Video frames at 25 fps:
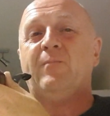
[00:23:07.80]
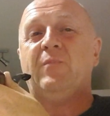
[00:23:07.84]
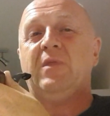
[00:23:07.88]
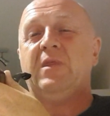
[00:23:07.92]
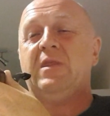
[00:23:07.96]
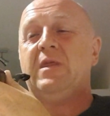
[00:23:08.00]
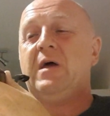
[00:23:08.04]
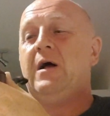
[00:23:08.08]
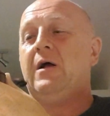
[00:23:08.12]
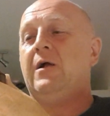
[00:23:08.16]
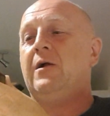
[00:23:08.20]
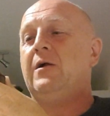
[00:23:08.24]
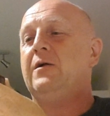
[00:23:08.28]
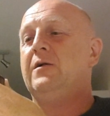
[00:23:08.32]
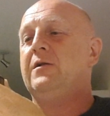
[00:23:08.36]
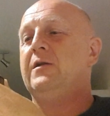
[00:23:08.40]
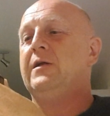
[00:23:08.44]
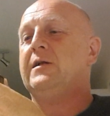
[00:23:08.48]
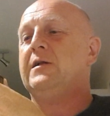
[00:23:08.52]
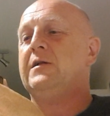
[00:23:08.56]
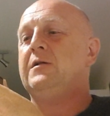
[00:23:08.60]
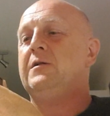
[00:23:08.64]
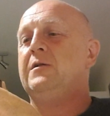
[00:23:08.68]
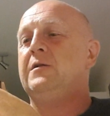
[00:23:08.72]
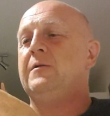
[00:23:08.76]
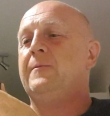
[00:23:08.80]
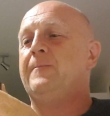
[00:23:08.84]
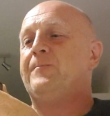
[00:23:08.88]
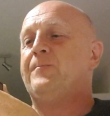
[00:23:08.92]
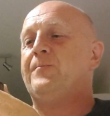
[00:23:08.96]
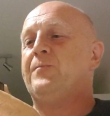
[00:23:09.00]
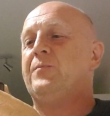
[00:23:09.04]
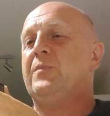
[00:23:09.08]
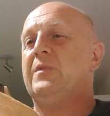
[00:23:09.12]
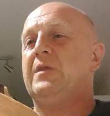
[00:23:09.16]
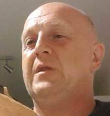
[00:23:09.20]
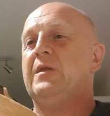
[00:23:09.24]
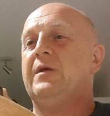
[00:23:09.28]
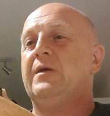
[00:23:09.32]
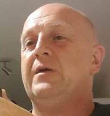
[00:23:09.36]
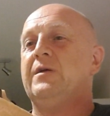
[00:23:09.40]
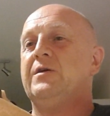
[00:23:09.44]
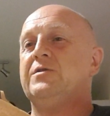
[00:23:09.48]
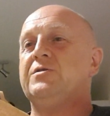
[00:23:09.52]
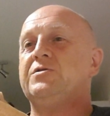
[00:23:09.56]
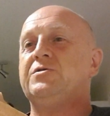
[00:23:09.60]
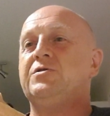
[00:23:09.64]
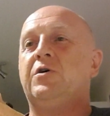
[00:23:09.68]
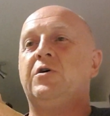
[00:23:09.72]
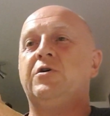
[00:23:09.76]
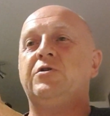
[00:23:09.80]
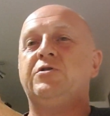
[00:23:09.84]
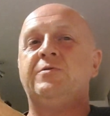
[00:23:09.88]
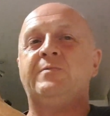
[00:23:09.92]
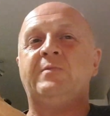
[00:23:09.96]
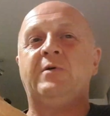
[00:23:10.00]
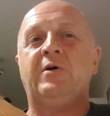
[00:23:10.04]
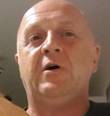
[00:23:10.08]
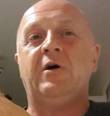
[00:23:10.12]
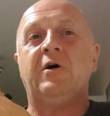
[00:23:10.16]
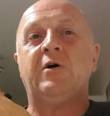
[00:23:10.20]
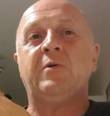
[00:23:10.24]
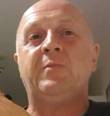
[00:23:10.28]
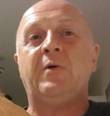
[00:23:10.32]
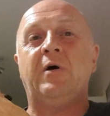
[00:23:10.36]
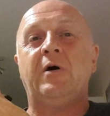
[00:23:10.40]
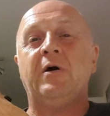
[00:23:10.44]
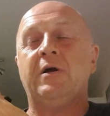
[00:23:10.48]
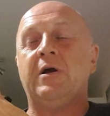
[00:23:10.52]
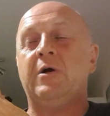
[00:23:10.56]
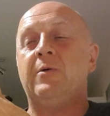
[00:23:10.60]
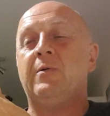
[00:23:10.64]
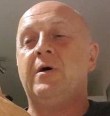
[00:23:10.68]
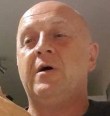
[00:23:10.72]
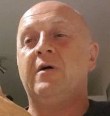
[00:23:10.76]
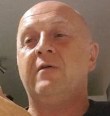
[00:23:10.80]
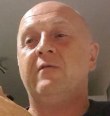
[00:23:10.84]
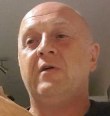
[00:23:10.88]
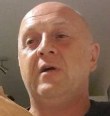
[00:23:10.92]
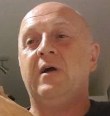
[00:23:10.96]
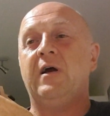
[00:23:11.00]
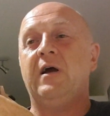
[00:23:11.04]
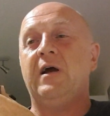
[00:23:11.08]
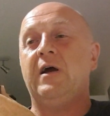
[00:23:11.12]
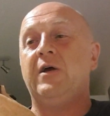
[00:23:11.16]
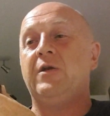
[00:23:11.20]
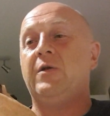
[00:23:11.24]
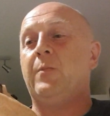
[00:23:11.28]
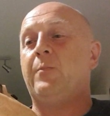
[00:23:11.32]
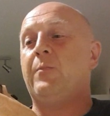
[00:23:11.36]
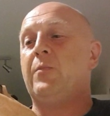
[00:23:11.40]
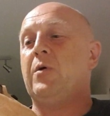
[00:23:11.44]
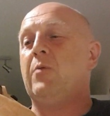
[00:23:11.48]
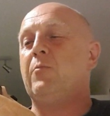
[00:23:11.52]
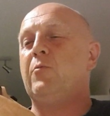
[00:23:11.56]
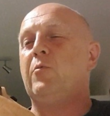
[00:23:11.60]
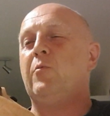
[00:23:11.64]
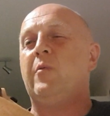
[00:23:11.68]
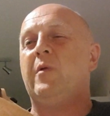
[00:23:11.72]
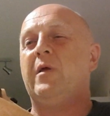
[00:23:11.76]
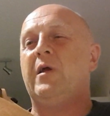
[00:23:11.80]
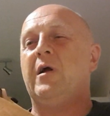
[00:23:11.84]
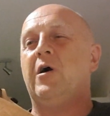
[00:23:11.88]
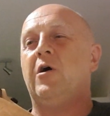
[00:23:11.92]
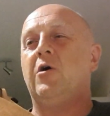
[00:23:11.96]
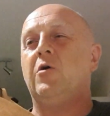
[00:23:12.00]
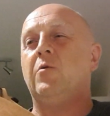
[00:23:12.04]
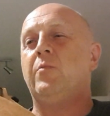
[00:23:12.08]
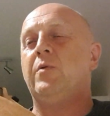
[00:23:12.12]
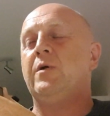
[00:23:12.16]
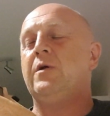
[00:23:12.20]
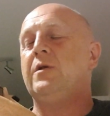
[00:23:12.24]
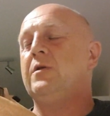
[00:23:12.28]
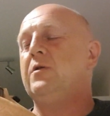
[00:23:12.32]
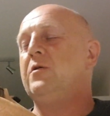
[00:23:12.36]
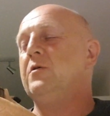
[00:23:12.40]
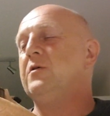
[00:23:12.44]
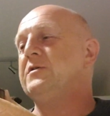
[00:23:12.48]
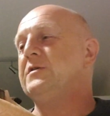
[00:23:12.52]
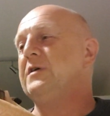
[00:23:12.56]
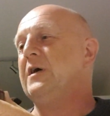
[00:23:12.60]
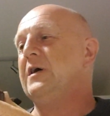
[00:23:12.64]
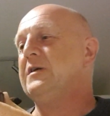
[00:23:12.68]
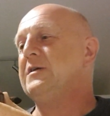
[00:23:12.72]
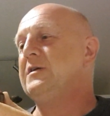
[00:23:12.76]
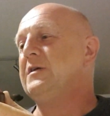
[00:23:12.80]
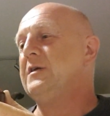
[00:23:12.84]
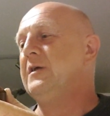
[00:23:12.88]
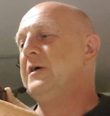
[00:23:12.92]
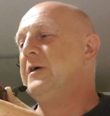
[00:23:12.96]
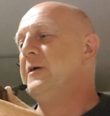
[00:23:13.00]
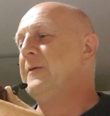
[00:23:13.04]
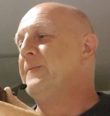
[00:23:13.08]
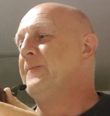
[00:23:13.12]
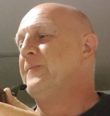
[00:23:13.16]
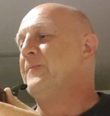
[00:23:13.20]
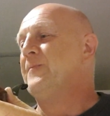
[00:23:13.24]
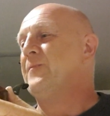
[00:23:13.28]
That little snide remark might go over your head. I probably hope it does actually.